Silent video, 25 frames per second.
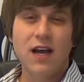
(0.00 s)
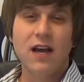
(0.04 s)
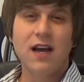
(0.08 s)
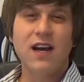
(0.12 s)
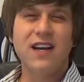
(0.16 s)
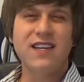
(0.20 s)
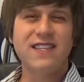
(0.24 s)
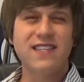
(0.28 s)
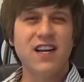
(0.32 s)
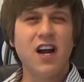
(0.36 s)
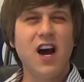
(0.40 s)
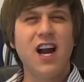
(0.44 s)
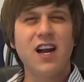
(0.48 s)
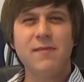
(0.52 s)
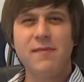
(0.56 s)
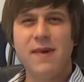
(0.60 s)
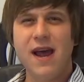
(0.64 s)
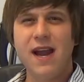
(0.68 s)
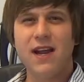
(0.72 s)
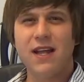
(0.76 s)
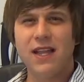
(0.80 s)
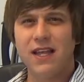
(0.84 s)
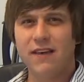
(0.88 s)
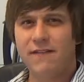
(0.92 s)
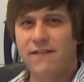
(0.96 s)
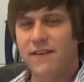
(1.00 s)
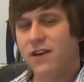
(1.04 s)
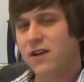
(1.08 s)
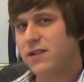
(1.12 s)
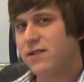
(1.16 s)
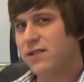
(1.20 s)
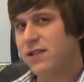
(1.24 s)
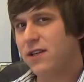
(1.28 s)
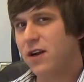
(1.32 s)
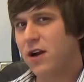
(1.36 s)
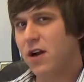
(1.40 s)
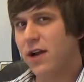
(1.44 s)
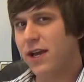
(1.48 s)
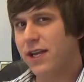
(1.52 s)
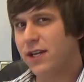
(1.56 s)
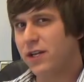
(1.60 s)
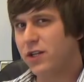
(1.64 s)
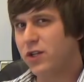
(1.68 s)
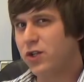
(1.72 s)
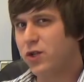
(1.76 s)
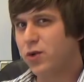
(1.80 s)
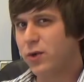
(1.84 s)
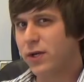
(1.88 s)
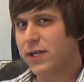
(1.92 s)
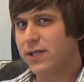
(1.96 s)
because it automatically fills in our
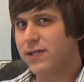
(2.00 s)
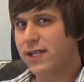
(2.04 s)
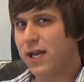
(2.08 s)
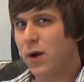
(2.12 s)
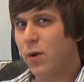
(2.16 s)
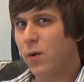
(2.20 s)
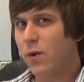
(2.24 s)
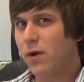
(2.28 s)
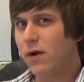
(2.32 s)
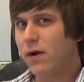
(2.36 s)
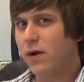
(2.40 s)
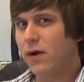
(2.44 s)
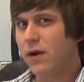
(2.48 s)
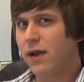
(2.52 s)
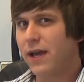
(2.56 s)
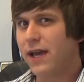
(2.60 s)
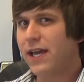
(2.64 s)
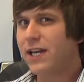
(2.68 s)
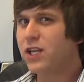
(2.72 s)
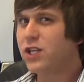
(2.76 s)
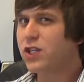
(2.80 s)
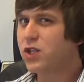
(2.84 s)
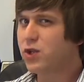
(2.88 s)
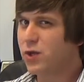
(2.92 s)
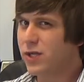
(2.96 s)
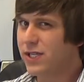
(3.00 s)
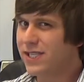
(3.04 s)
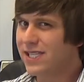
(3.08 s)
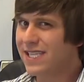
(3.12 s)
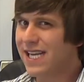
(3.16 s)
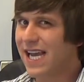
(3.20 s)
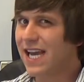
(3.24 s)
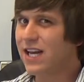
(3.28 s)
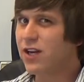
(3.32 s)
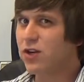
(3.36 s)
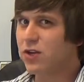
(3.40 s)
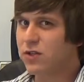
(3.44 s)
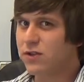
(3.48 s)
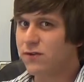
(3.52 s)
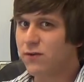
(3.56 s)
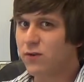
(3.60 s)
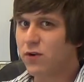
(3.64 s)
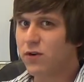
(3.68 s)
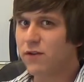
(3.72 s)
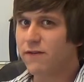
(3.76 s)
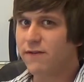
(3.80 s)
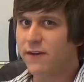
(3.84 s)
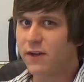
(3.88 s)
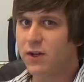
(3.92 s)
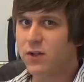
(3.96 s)
industry standards
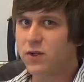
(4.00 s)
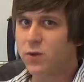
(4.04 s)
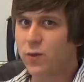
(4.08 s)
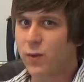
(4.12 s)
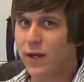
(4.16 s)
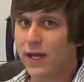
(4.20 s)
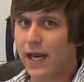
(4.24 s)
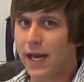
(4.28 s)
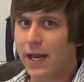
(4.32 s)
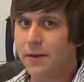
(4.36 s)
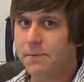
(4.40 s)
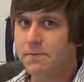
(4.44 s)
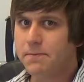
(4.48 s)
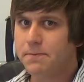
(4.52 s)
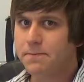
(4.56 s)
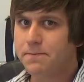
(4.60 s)
for the fields we need.